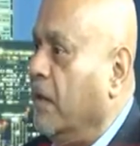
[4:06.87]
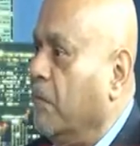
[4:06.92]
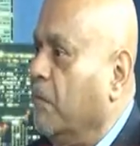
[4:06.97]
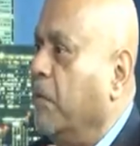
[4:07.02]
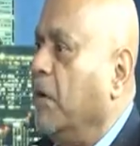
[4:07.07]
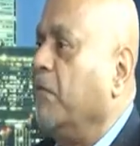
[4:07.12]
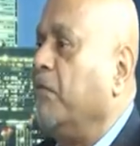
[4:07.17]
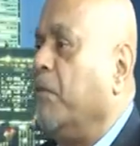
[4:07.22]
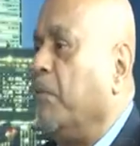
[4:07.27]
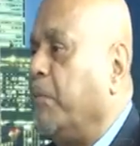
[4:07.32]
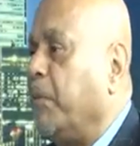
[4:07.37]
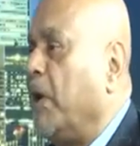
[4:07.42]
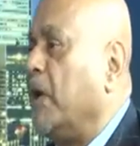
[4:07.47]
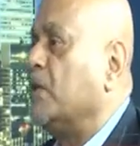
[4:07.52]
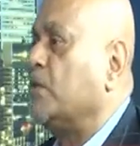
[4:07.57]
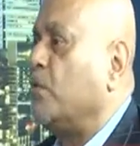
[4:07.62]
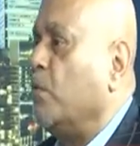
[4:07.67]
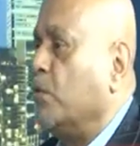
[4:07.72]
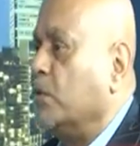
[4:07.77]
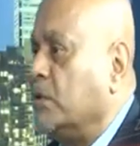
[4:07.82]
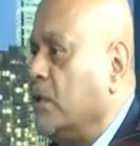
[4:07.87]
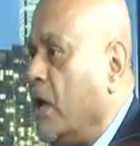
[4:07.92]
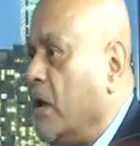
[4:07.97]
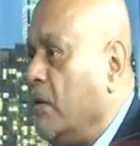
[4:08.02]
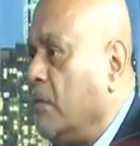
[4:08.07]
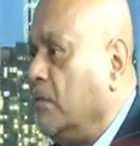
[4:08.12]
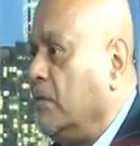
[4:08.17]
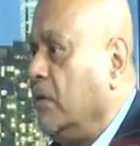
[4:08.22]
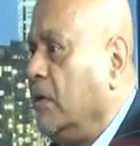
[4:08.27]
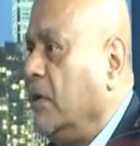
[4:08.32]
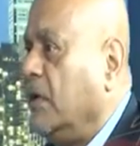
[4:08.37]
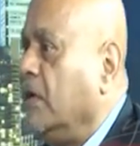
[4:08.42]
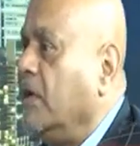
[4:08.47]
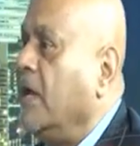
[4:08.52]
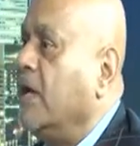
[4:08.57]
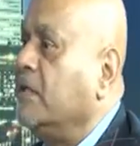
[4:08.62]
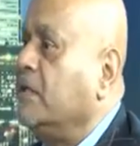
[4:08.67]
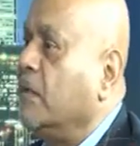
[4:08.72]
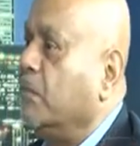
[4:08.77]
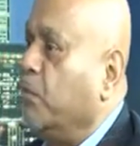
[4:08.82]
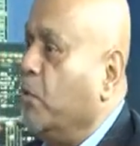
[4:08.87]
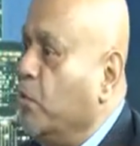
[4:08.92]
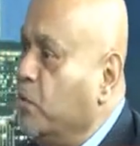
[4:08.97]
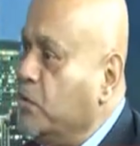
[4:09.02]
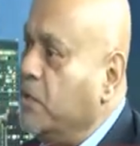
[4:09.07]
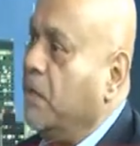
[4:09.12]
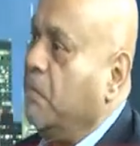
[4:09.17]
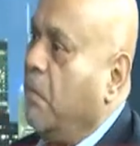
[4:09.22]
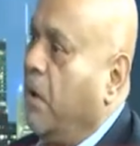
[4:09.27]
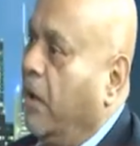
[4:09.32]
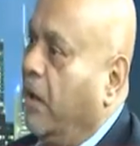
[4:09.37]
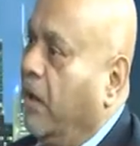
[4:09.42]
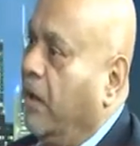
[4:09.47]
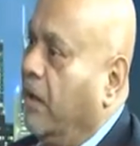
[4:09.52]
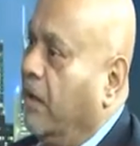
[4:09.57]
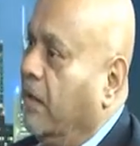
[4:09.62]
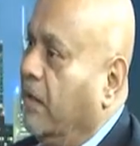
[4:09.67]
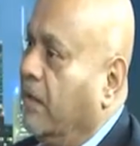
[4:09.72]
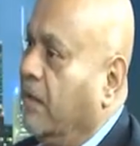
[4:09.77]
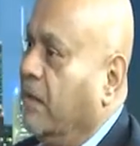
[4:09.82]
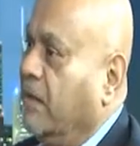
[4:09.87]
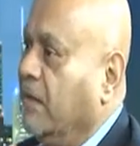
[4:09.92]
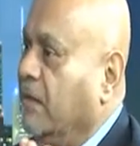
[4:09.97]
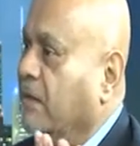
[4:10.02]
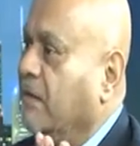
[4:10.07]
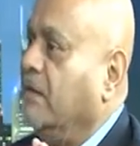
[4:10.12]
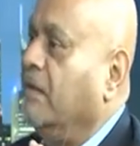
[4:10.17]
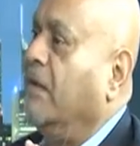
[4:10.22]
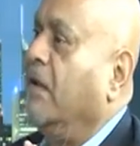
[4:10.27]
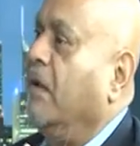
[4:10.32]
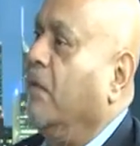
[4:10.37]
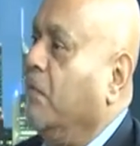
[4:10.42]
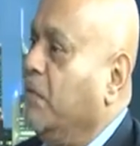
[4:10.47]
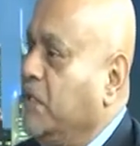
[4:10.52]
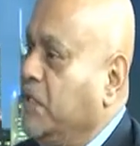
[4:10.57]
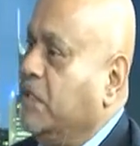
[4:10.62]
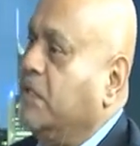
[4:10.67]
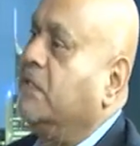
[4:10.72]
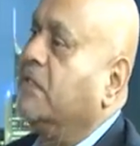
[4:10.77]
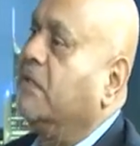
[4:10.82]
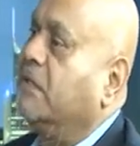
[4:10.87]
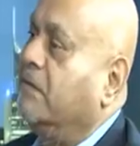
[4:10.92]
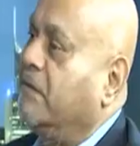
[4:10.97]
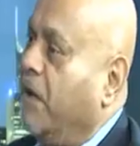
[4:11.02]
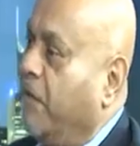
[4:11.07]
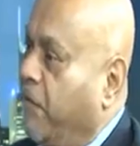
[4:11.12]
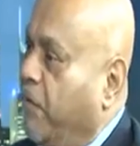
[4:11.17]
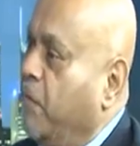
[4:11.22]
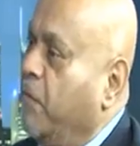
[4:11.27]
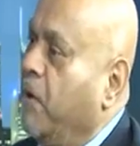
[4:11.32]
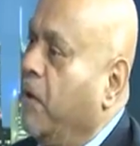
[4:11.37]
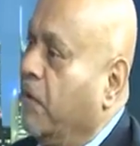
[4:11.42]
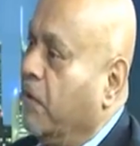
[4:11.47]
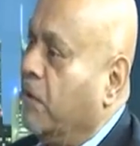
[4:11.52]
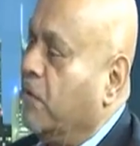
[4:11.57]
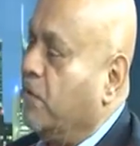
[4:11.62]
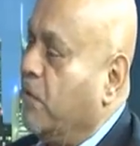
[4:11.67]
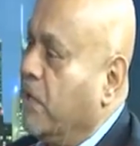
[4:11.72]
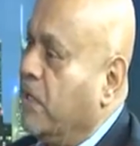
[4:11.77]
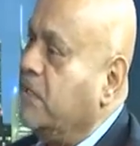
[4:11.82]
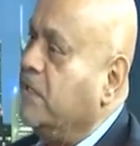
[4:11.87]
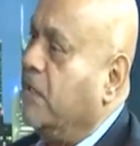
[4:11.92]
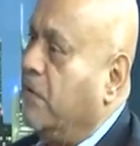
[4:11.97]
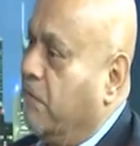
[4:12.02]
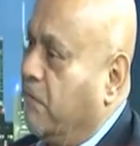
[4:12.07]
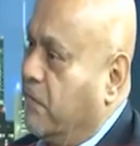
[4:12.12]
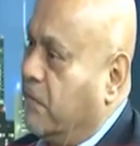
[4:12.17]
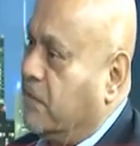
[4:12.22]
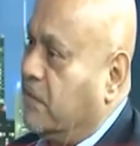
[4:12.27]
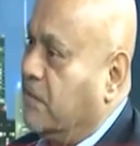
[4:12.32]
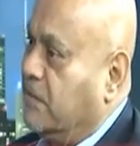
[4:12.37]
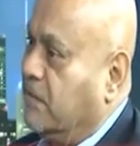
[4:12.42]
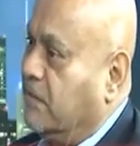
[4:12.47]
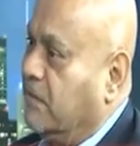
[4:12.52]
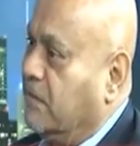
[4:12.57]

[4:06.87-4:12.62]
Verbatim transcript: But if the price goes down, he ends up losing money, which is detrimental to his interest.